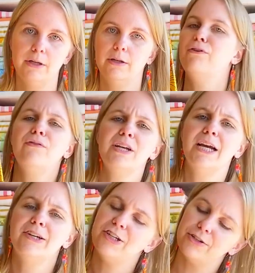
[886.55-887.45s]
If you have
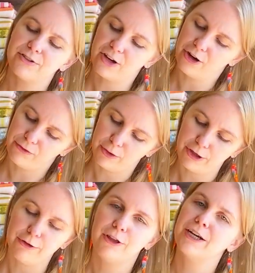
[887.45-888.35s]
any ideas of what
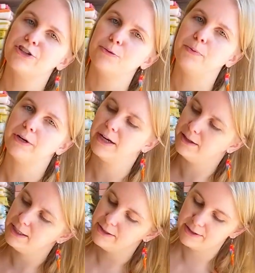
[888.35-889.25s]
you think I should put on these,